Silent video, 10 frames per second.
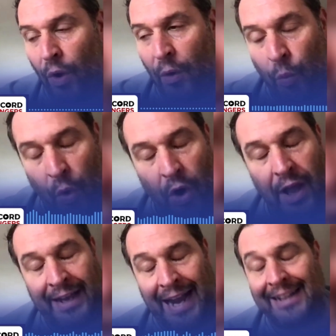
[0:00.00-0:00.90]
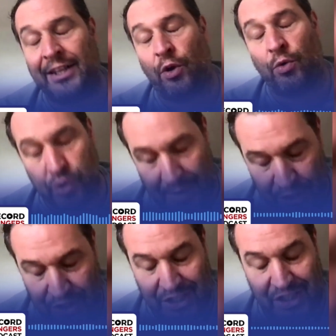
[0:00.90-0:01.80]
what? And Andy also
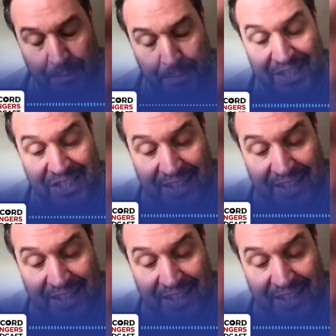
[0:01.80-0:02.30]
mentioned this in his piece,